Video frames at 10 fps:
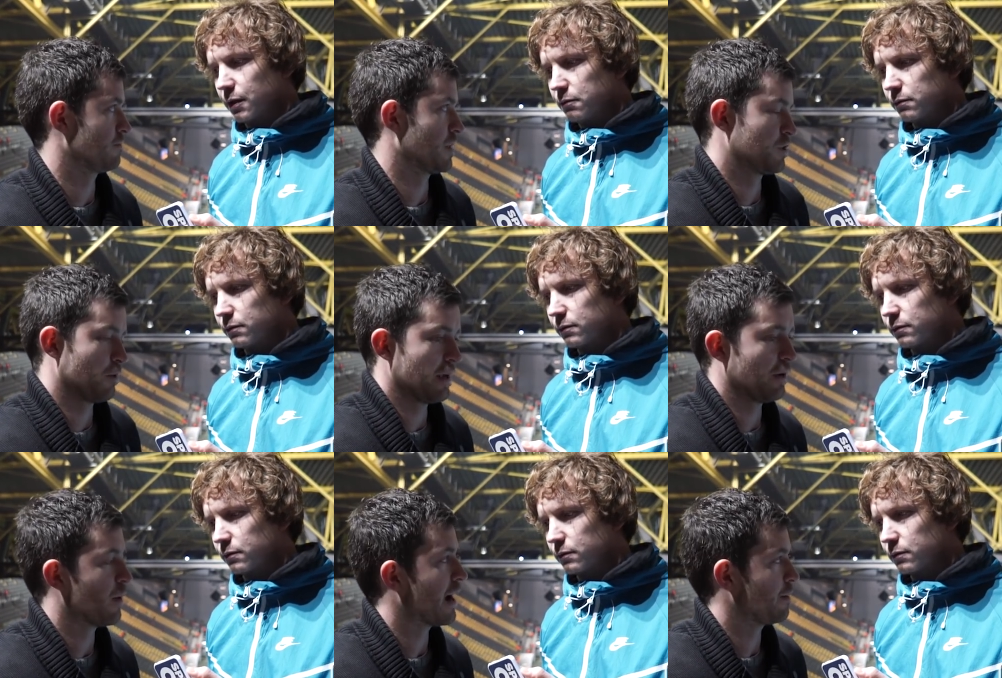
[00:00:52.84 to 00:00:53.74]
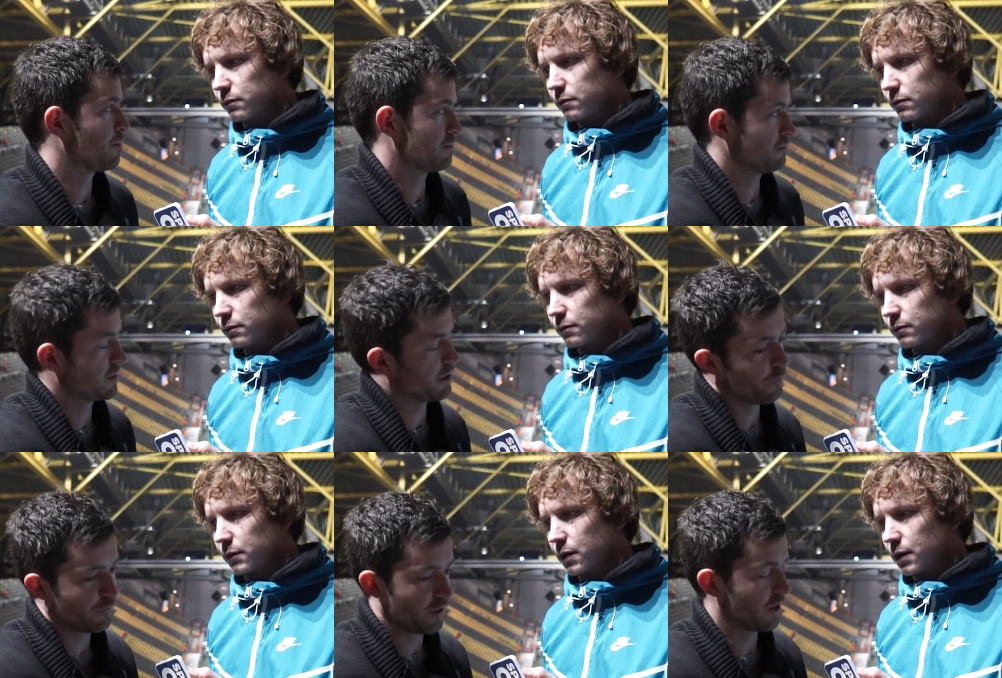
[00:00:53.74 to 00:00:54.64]
Speaker 1: Yeah. To me, why go
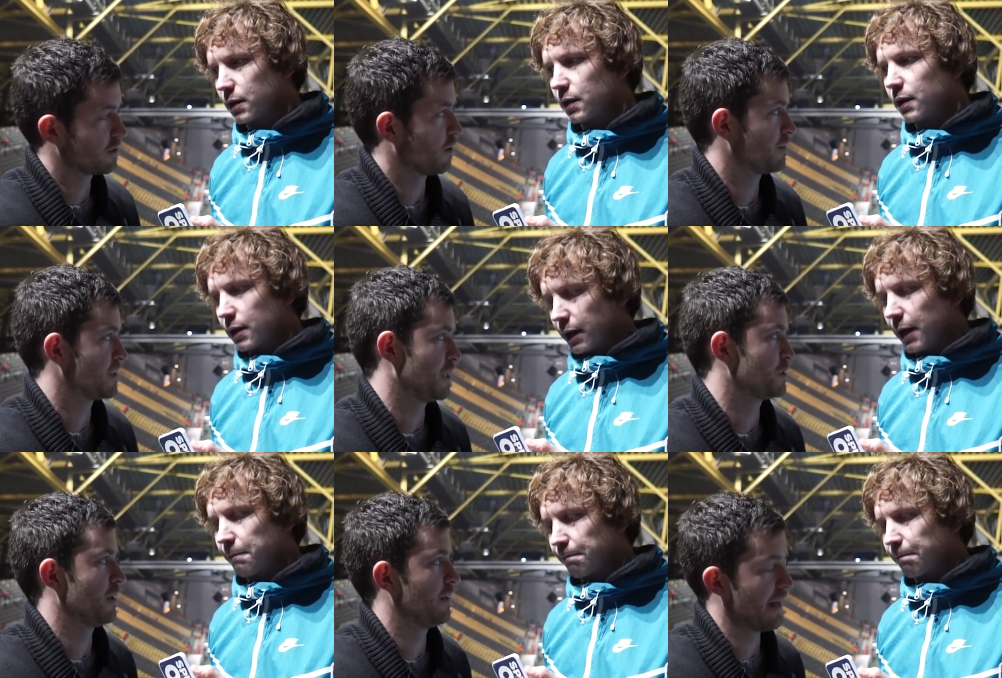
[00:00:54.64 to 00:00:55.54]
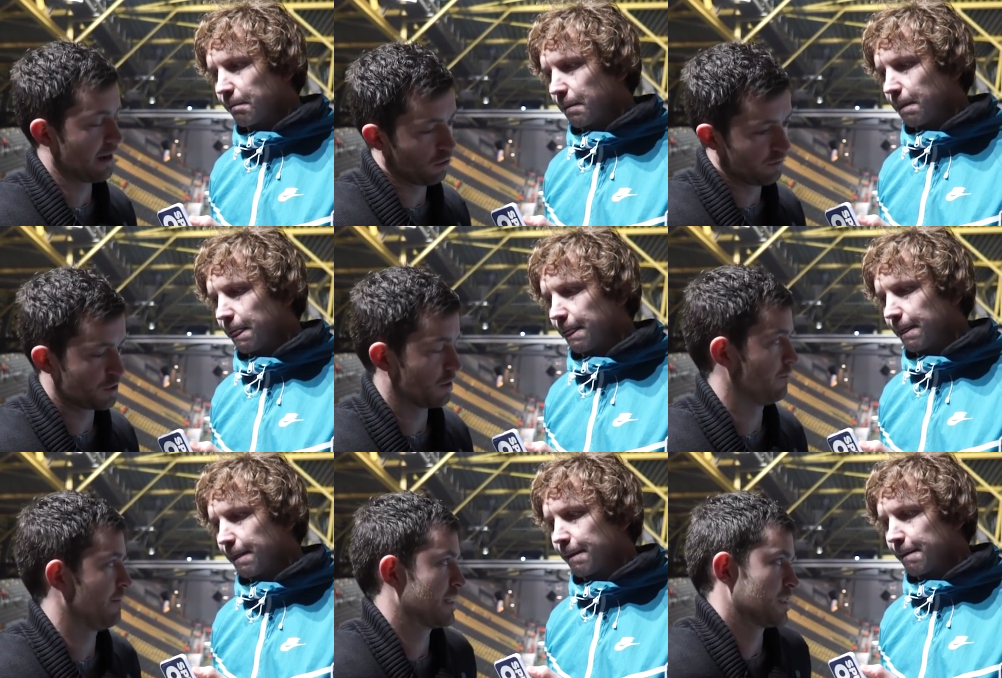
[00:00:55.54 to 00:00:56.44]
through the competition yeah. and then all of a
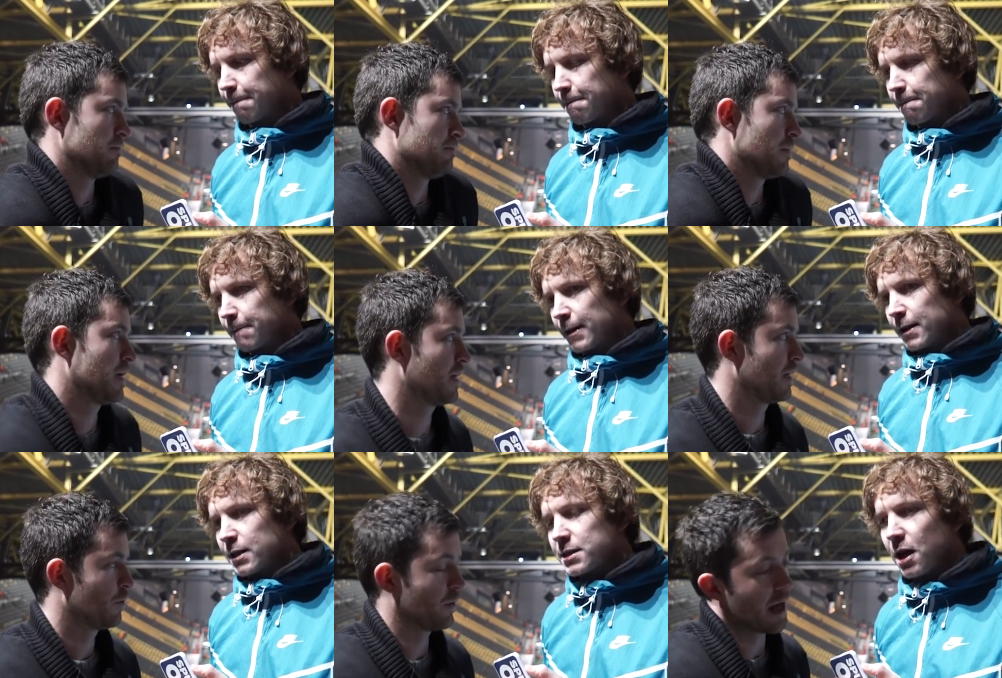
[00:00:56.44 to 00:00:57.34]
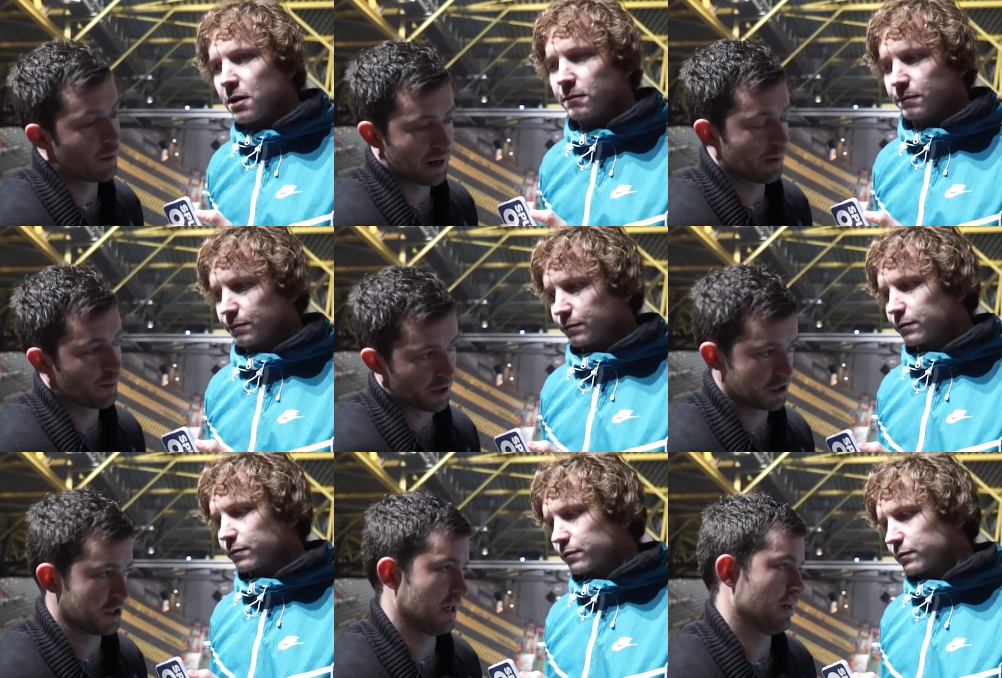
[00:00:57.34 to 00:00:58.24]
sudden rest them without so, blaming
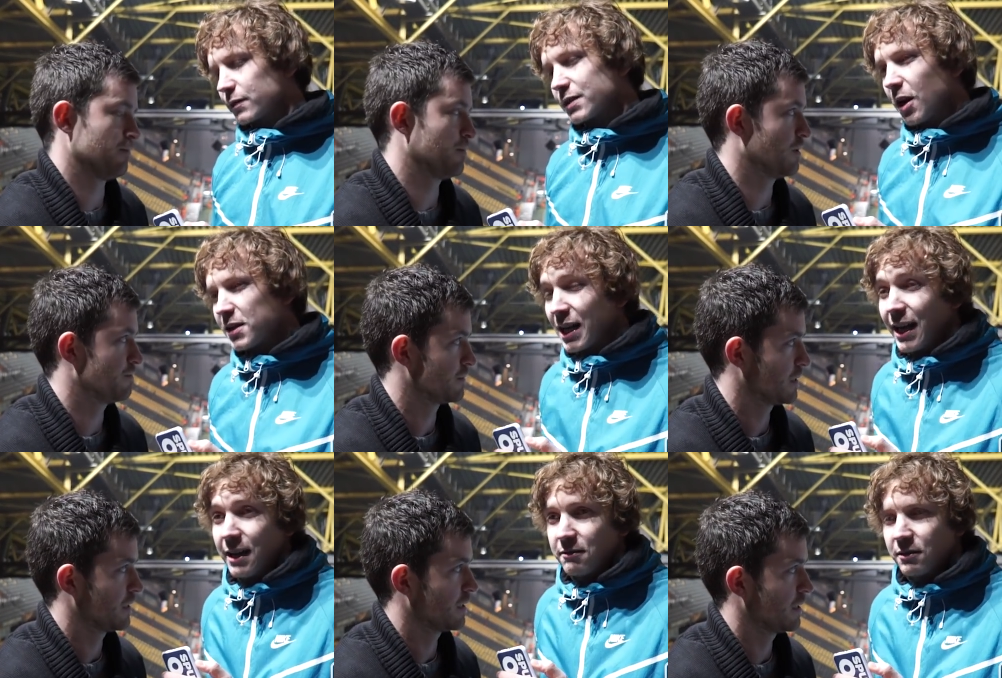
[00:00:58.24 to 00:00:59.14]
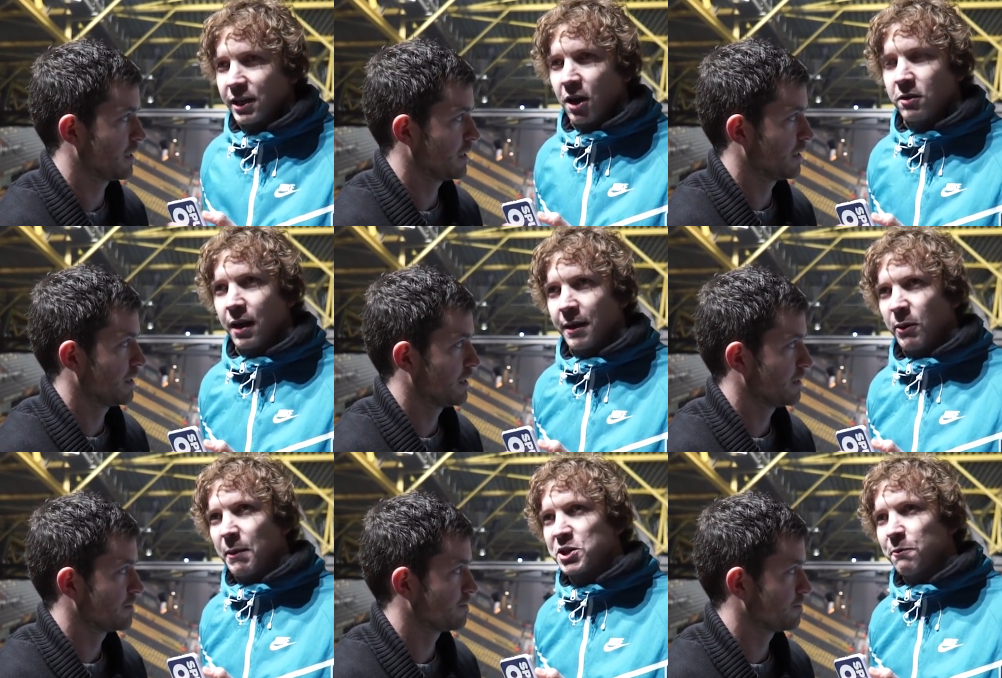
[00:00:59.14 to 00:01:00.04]
Pochettino. So
Speaker 2: it's clear, you know, I think we
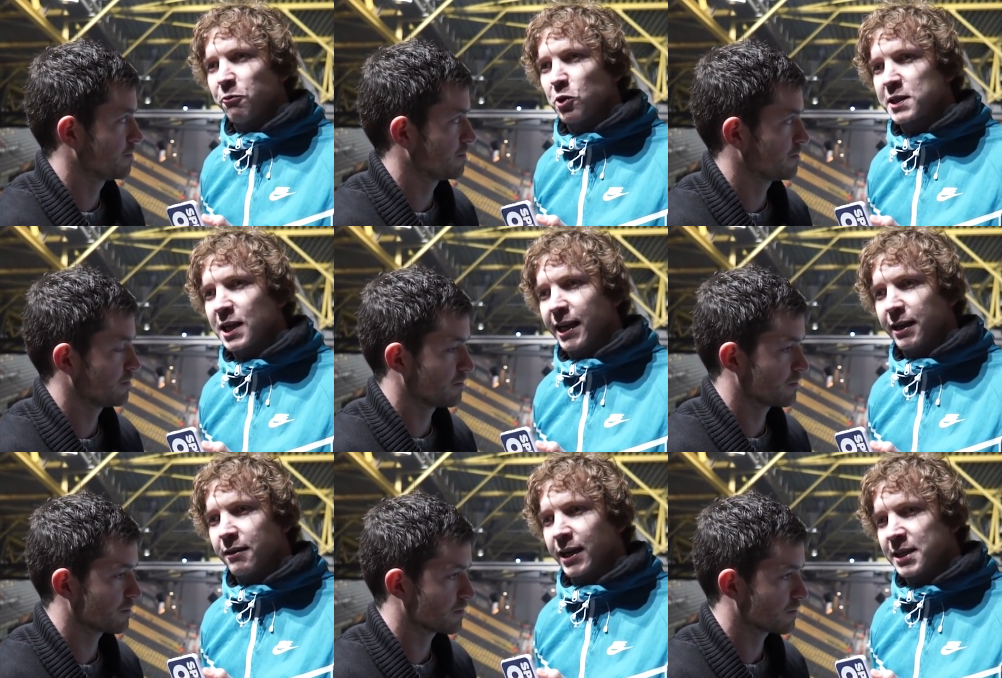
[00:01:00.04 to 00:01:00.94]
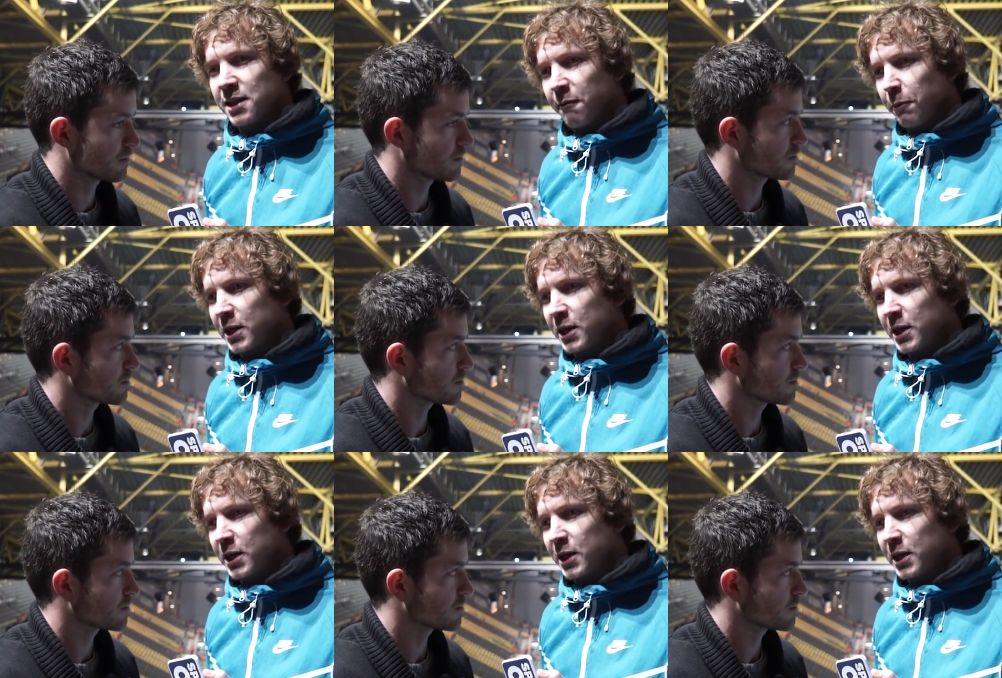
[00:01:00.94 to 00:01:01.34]
mentioned before, it's clear that he's kind of